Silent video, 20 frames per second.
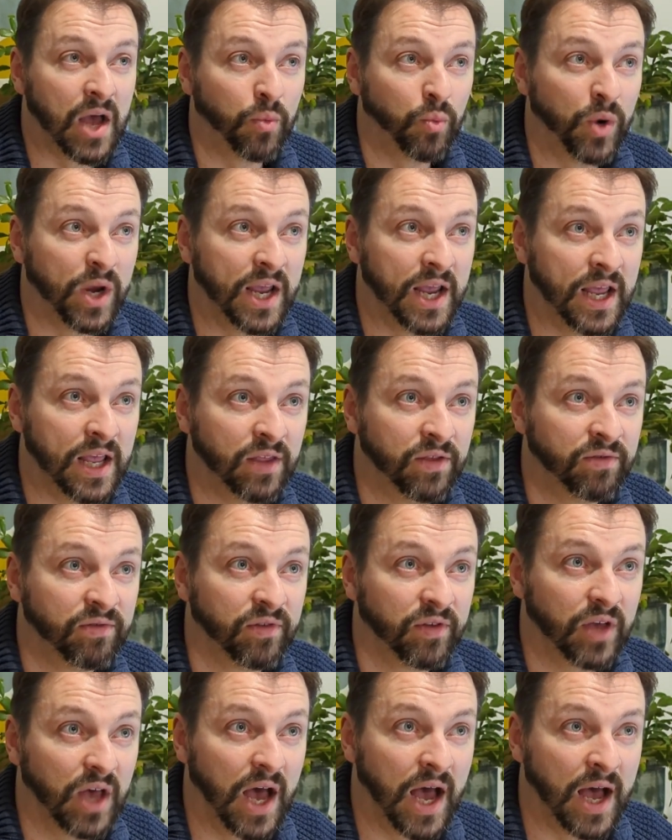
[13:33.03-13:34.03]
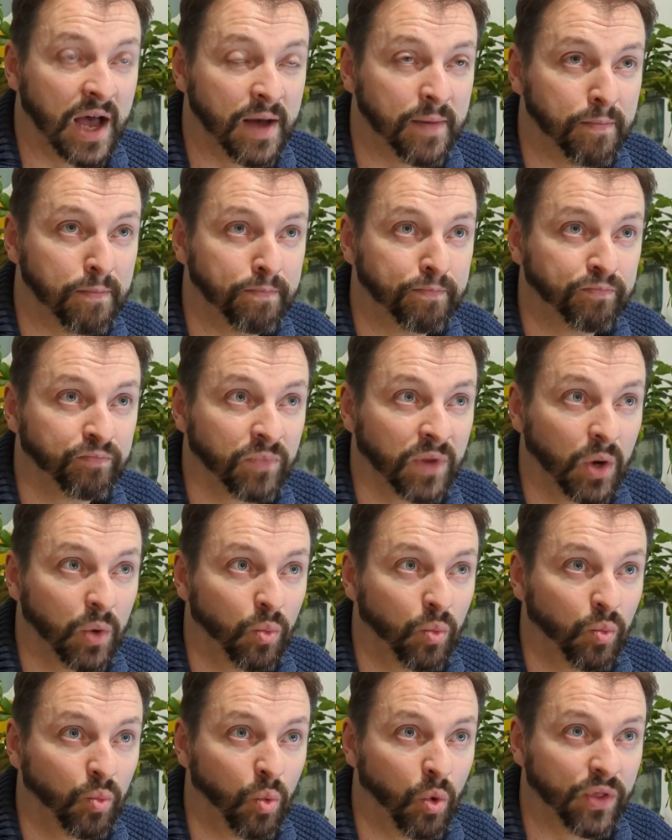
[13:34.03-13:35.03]
with
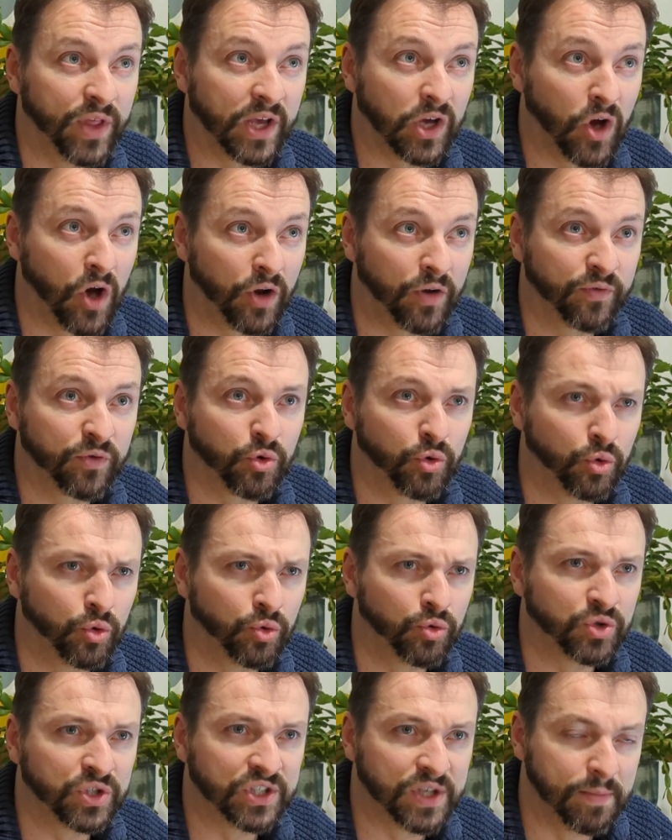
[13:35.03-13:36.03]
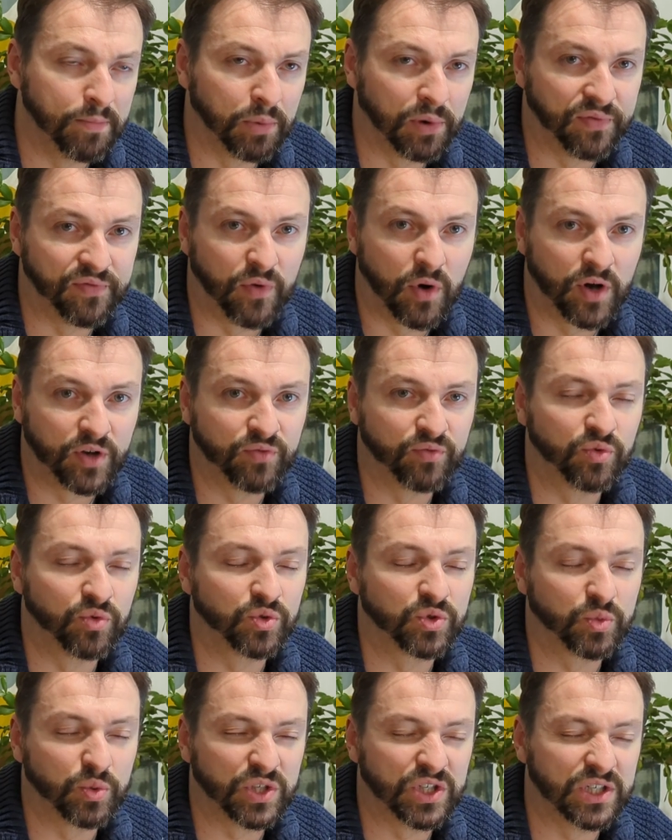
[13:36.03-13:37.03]
what they kind of call simplified
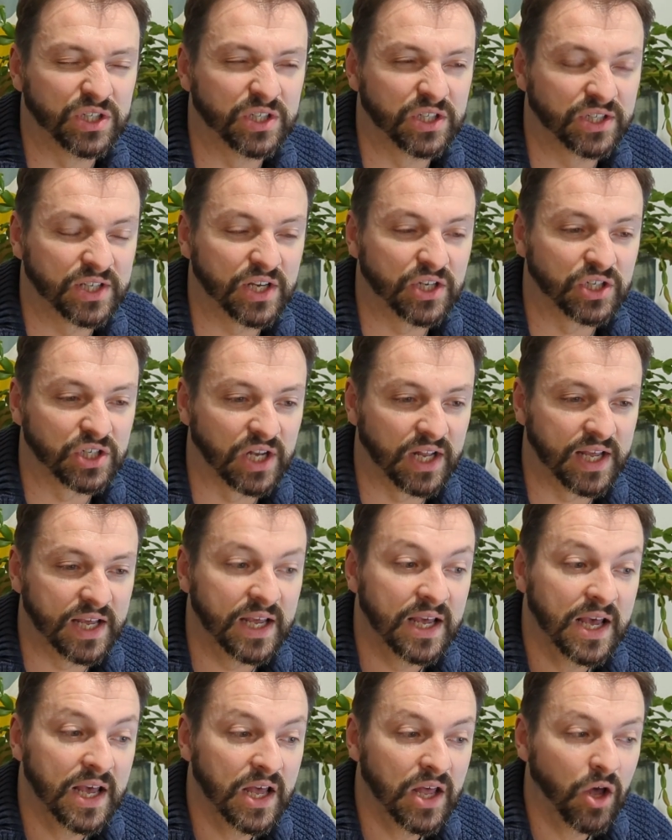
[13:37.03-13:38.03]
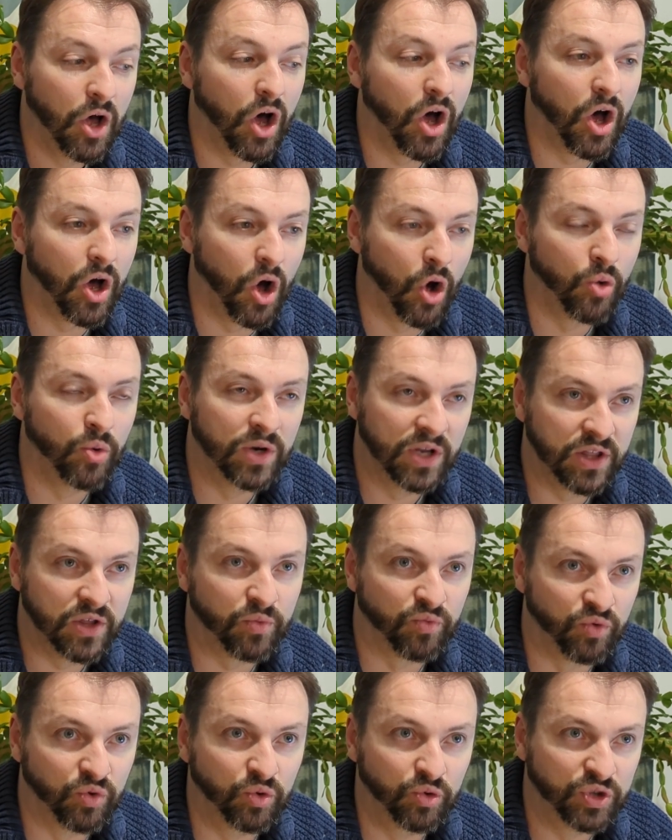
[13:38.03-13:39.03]
rules, which is essentially only the
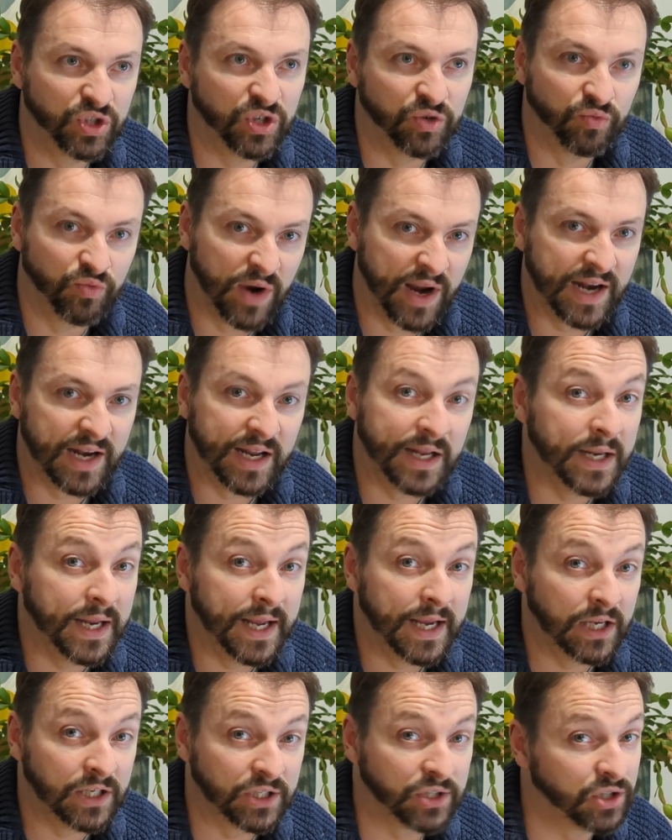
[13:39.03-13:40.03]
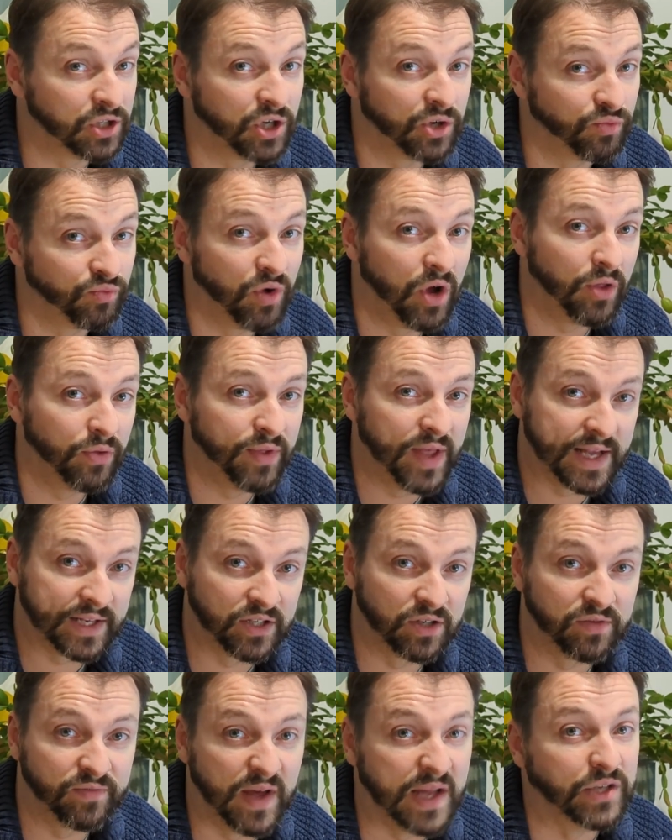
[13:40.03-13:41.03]
rules you really need to run
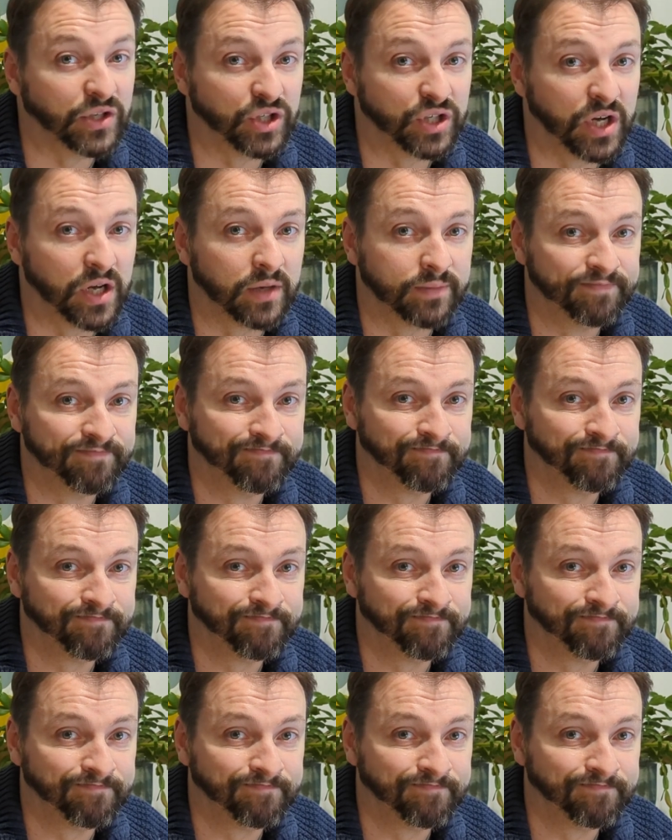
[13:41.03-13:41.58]
that adventure.